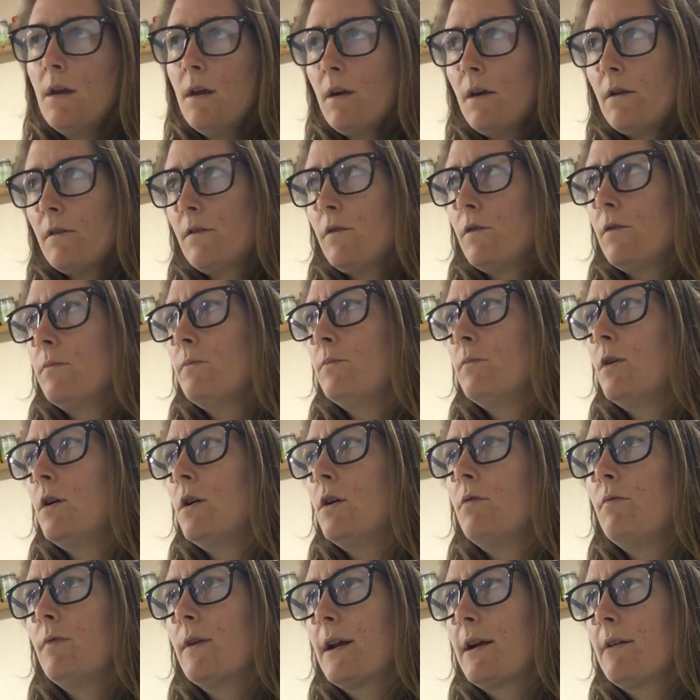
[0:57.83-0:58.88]
from
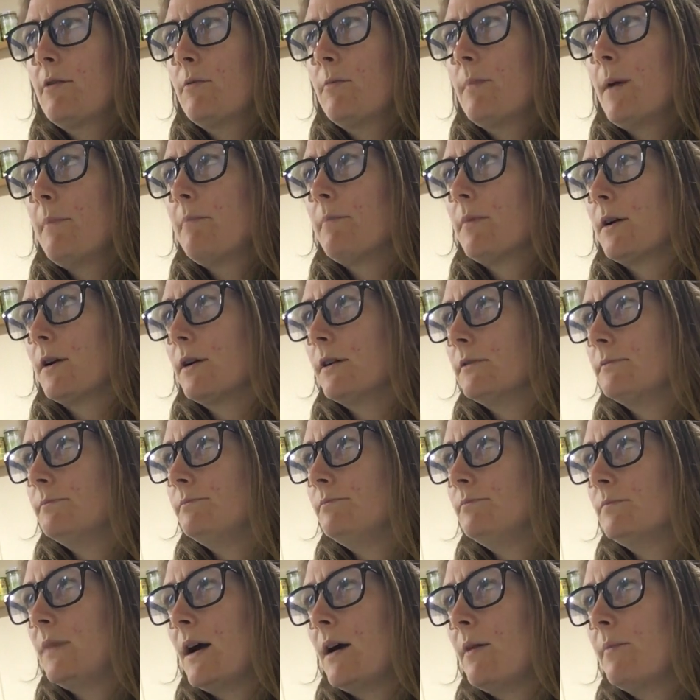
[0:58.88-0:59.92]
what I remember,
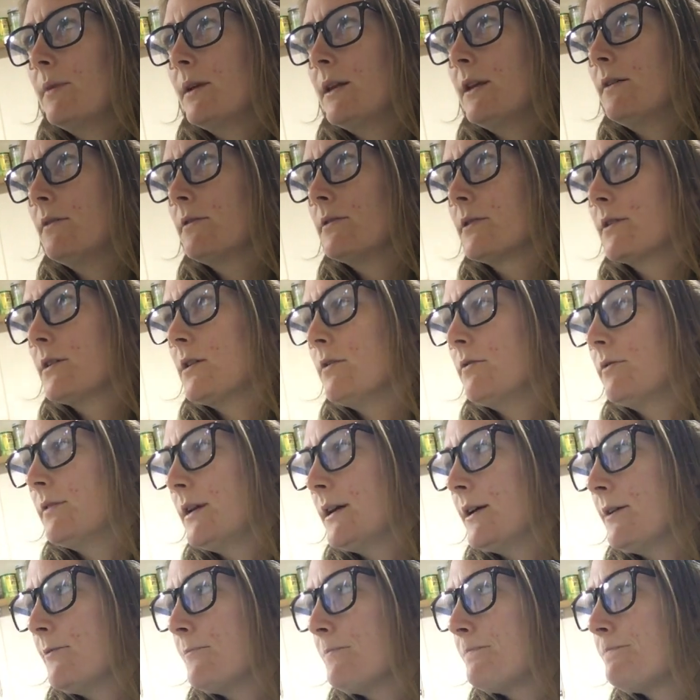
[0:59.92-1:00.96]
how many years ago
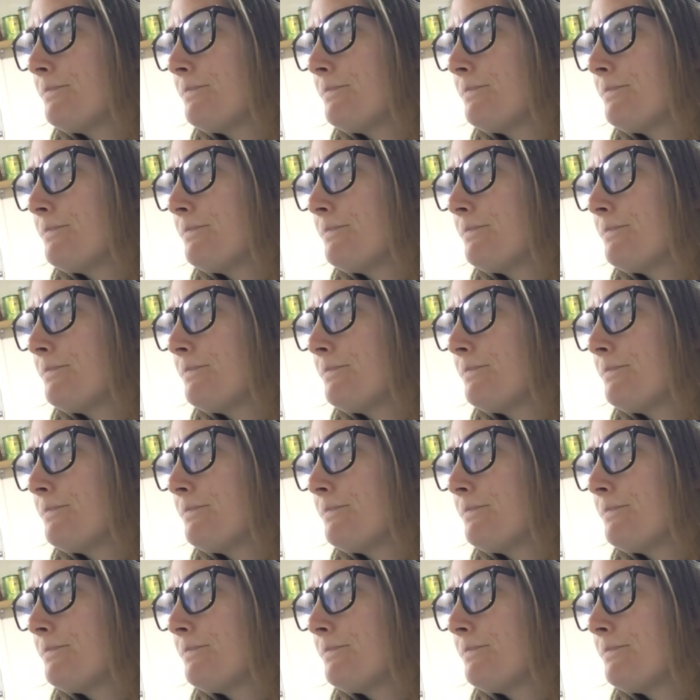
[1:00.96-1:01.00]
now,